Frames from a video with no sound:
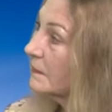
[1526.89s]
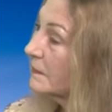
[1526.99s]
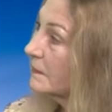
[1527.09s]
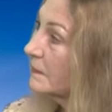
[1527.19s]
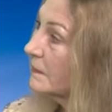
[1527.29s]

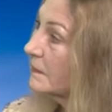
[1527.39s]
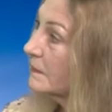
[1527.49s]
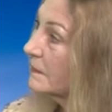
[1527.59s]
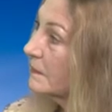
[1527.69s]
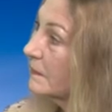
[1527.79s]

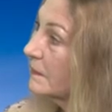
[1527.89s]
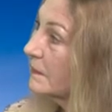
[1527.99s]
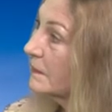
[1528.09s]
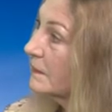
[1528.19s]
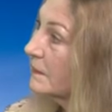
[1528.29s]

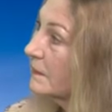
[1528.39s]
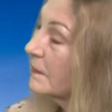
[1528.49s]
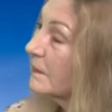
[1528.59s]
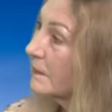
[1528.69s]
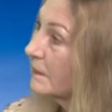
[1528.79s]

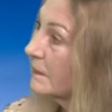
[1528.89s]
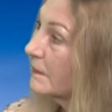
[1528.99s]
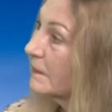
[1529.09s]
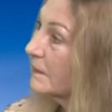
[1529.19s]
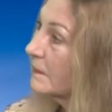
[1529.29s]

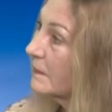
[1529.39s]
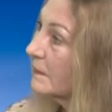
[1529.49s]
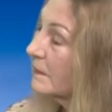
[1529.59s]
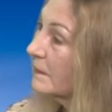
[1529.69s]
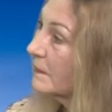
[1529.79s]

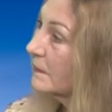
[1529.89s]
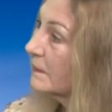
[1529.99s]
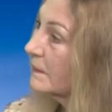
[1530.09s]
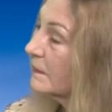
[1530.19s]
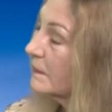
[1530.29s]

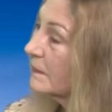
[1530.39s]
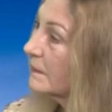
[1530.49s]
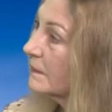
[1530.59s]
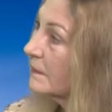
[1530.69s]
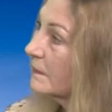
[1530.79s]

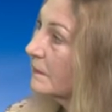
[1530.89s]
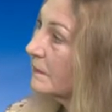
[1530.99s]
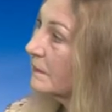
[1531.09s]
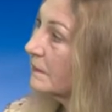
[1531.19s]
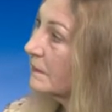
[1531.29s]

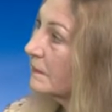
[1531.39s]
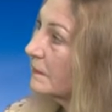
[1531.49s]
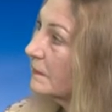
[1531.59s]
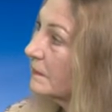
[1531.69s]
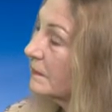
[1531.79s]

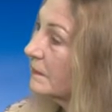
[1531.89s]
The person shown says nothing.